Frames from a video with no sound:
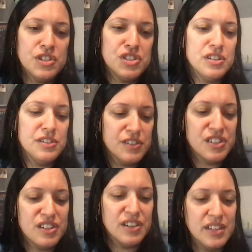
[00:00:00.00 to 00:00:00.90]
sure.
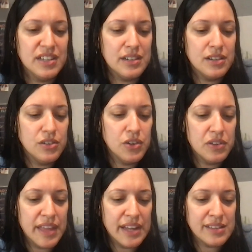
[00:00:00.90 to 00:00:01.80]
And, in
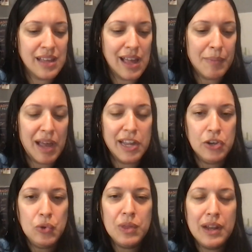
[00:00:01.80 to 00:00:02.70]
that time, I
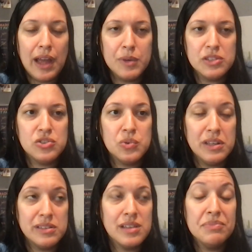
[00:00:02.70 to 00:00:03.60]
knew that I was doing
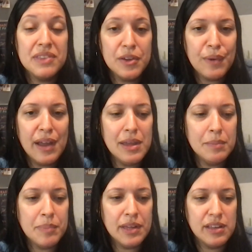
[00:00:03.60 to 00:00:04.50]
something right,
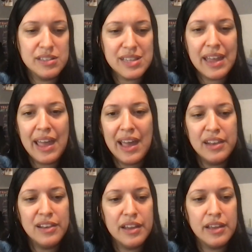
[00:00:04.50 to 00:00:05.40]
because I had
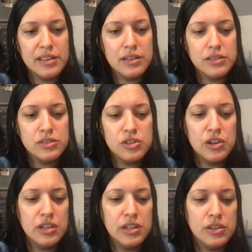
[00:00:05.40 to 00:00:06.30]
like
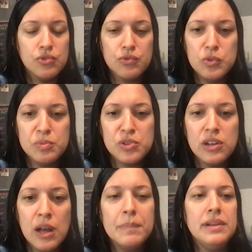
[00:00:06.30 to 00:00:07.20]
certain groups or
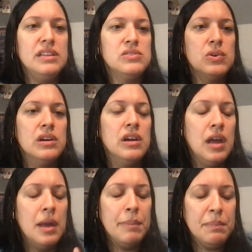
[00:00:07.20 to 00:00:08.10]
companies or
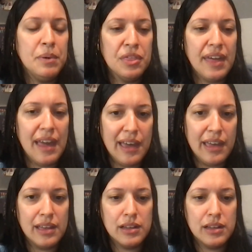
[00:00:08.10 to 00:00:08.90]
people that